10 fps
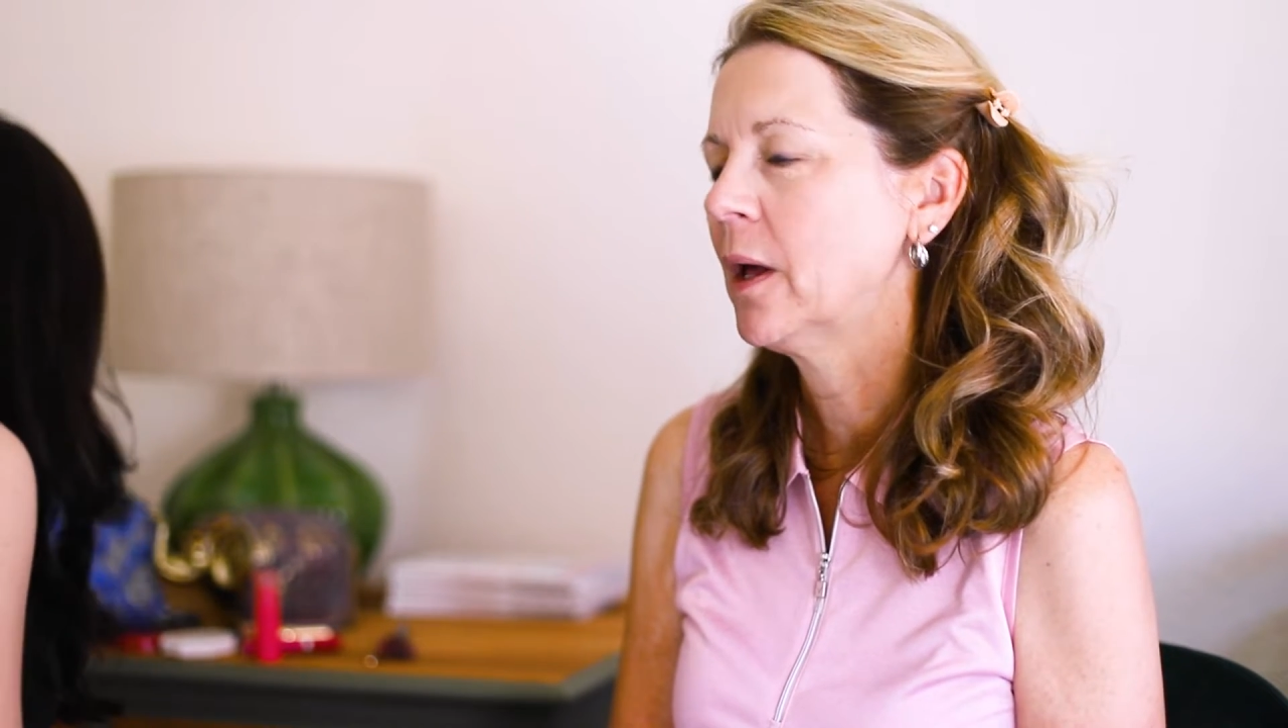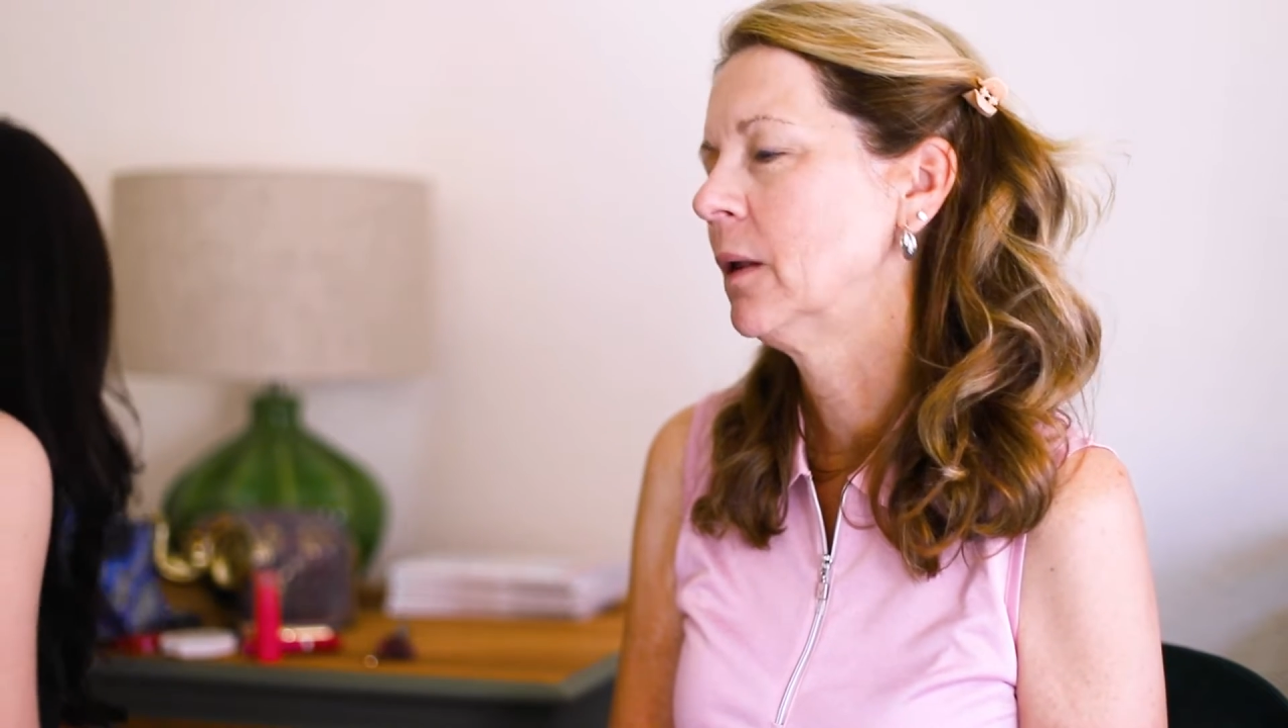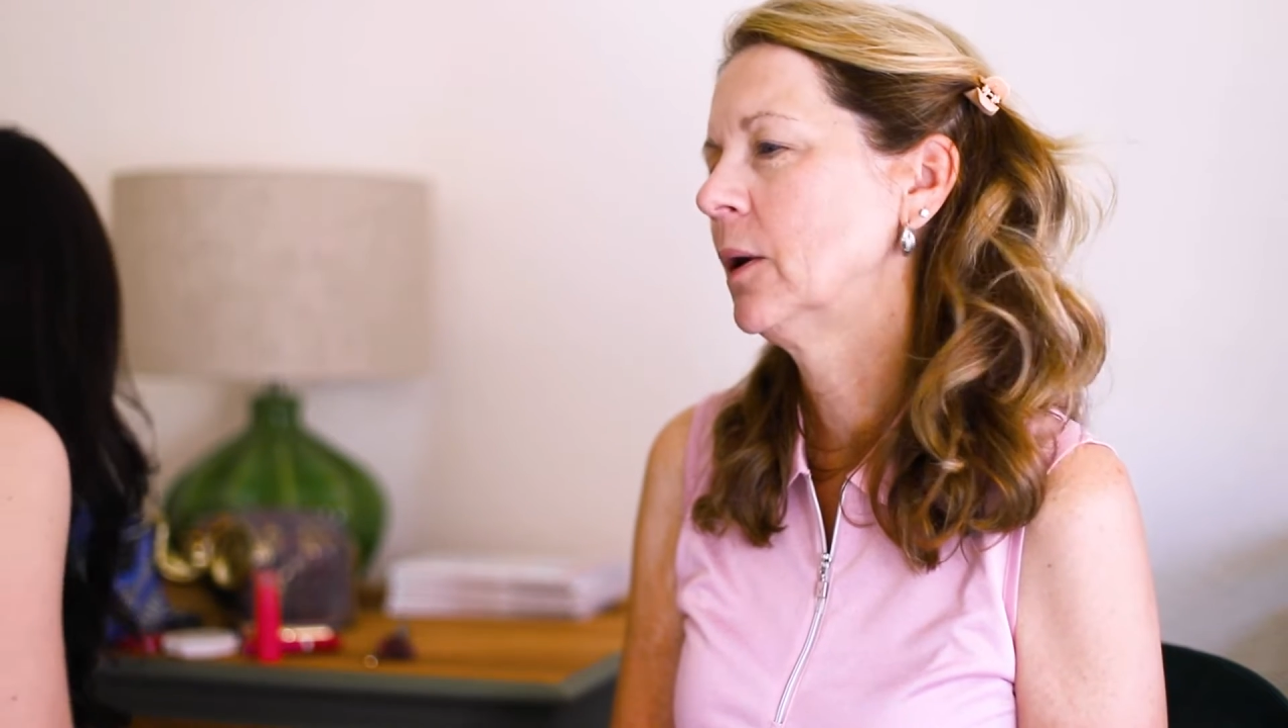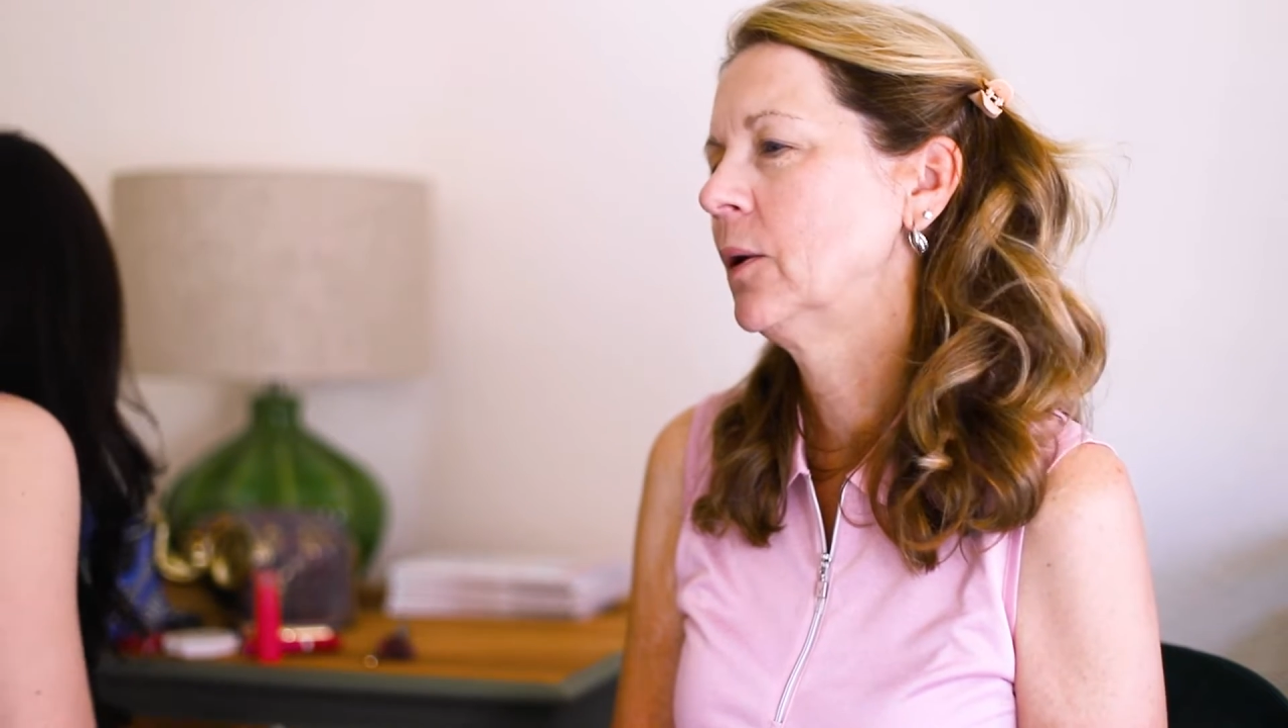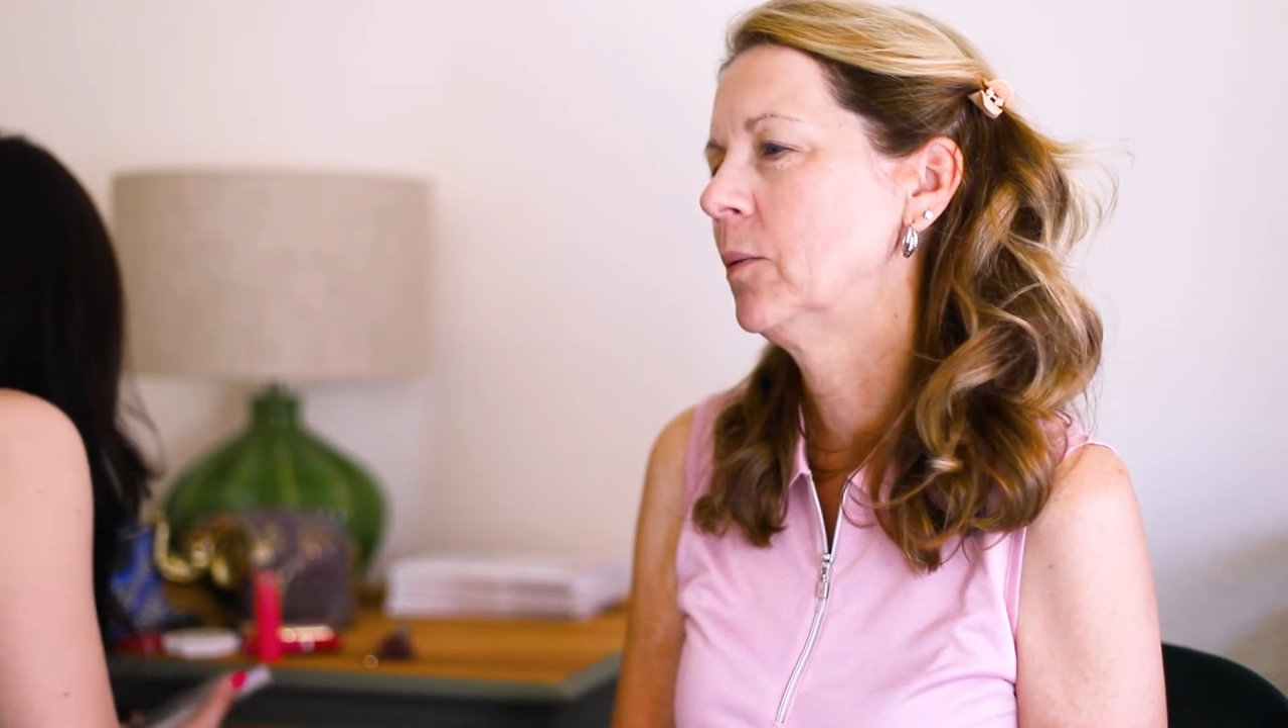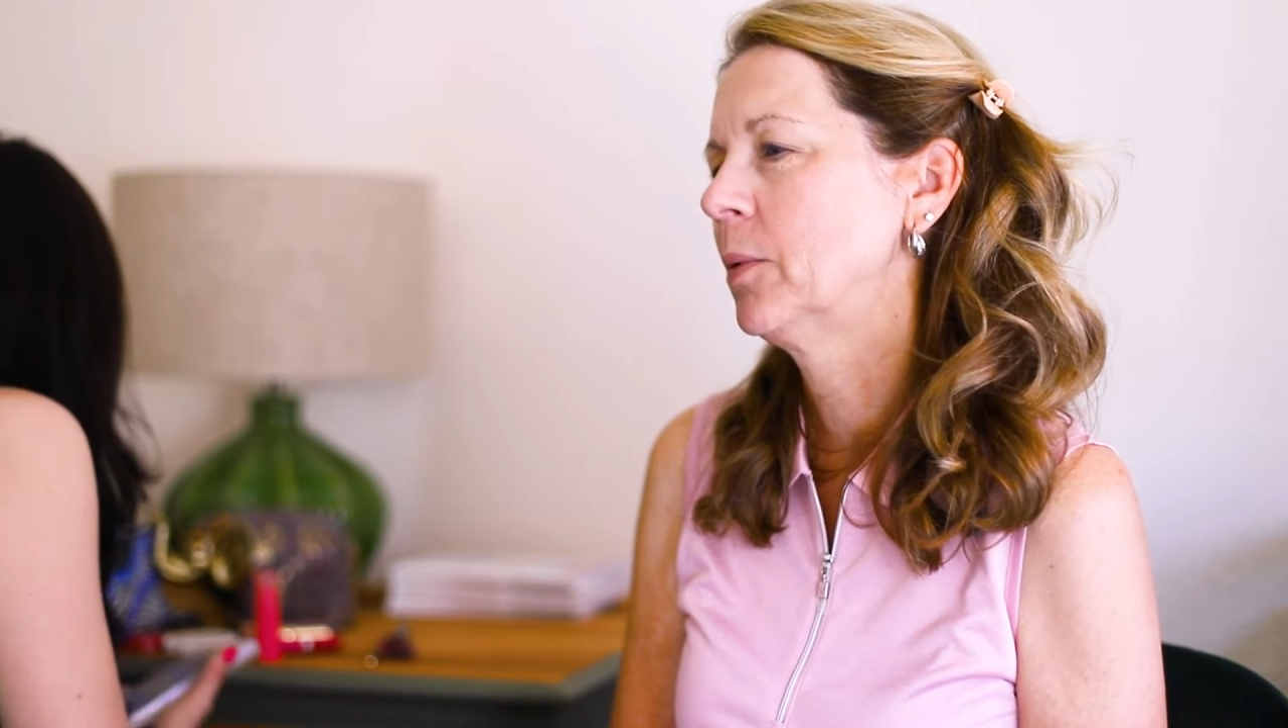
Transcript: yellow,